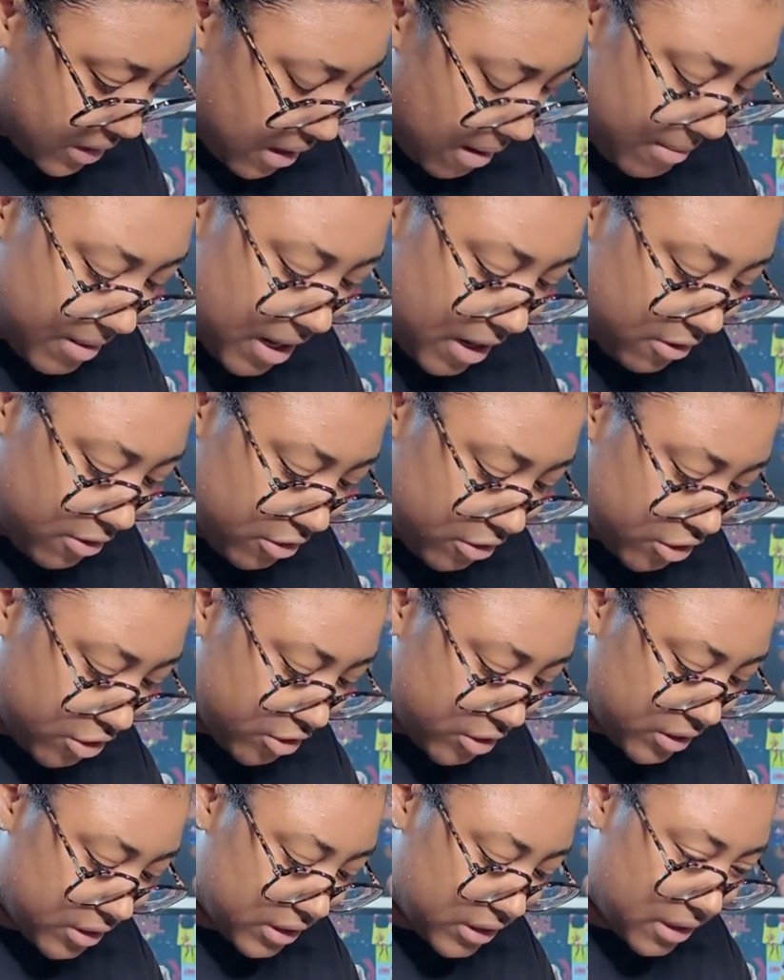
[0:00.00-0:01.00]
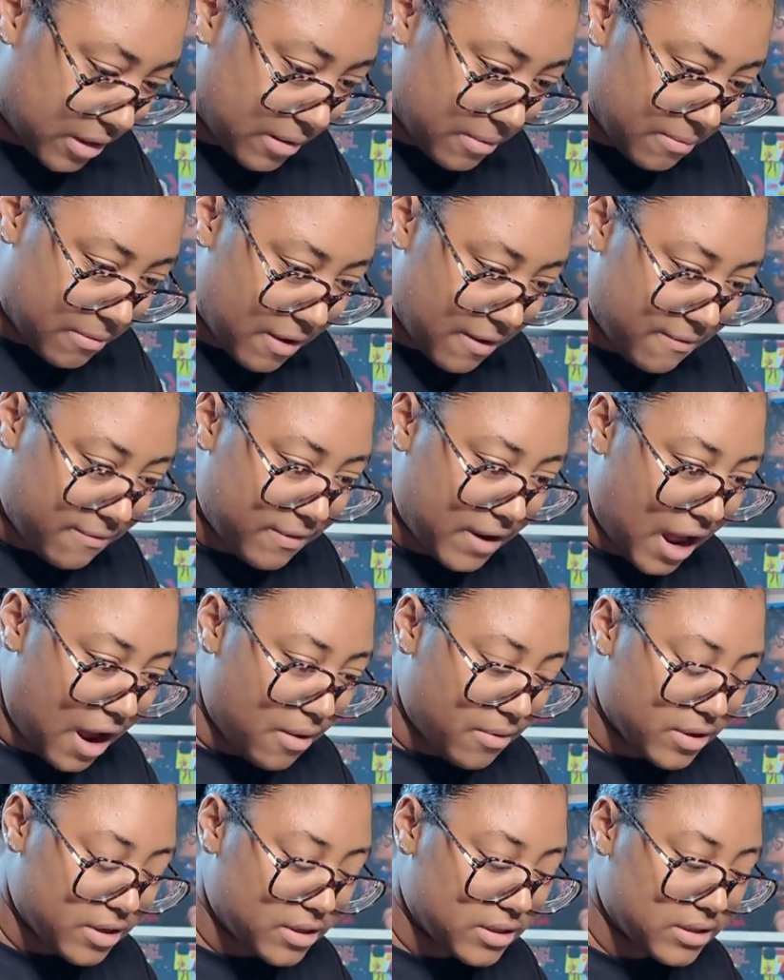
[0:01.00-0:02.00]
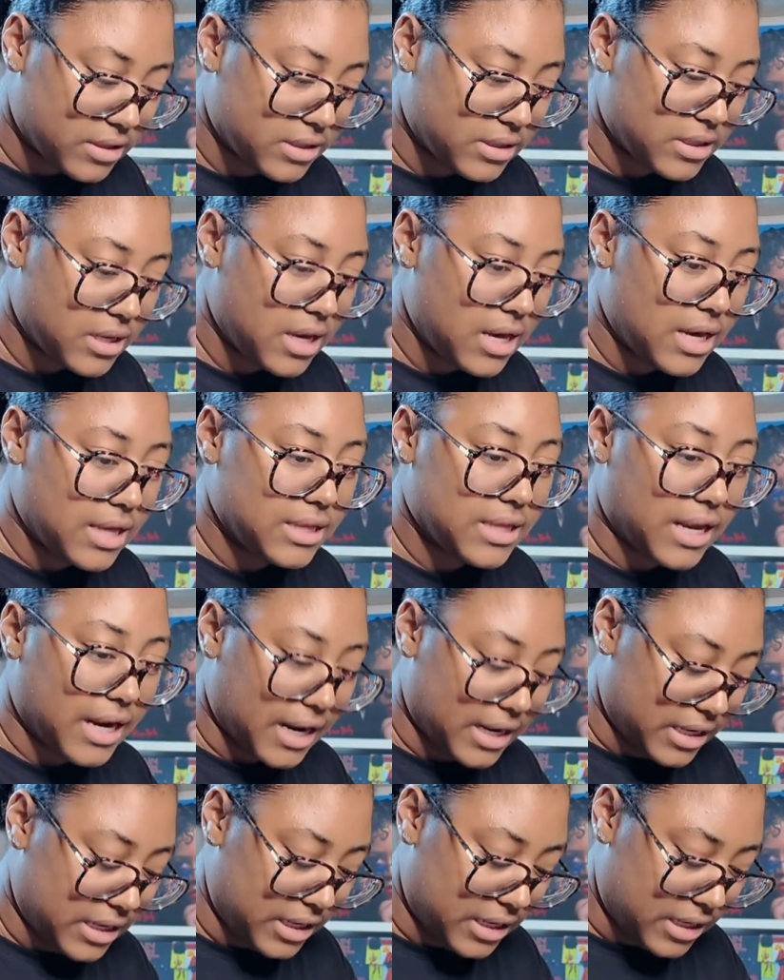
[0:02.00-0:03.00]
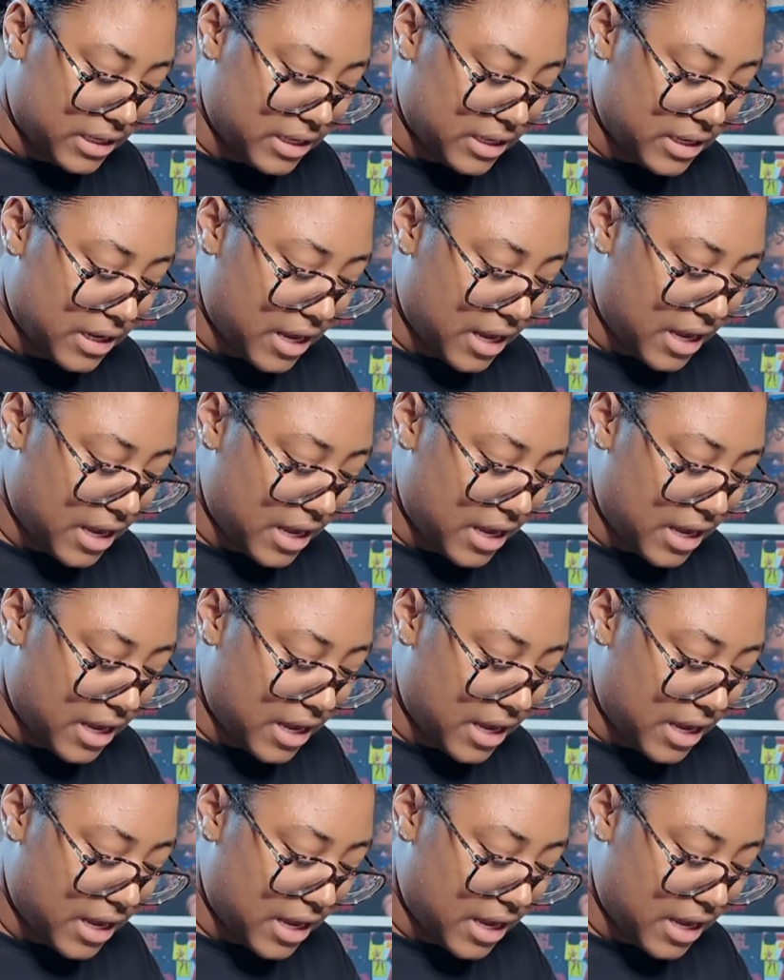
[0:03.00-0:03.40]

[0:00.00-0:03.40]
I mean, not groceries, some flowers that I need.